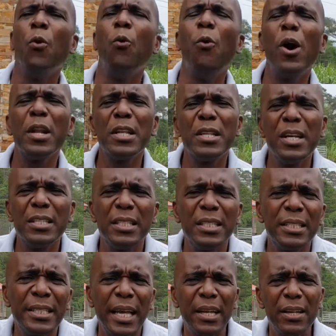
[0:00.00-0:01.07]
What does
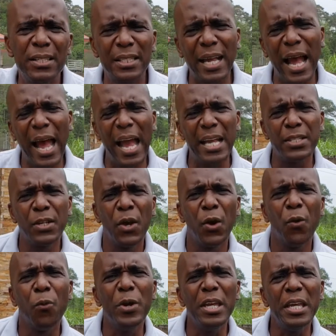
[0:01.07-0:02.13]
it tell us, guys?
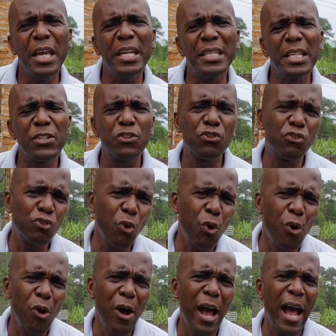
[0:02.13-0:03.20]
It is
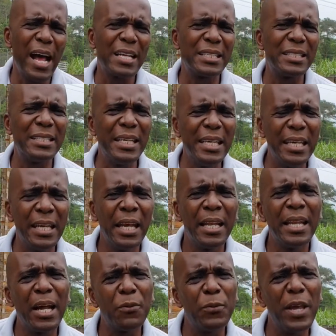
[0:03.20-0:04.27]
sure as day
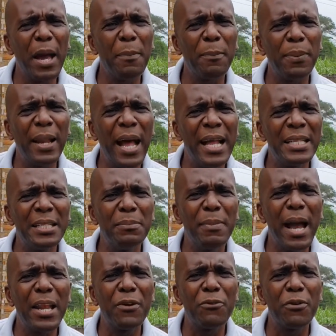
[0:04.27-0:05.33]
that we are planted
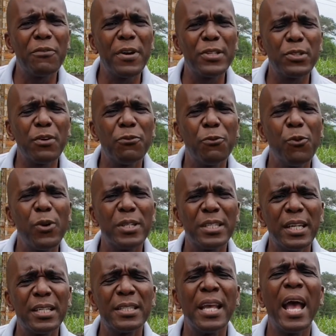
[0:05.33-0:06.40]
by the rivers of waters,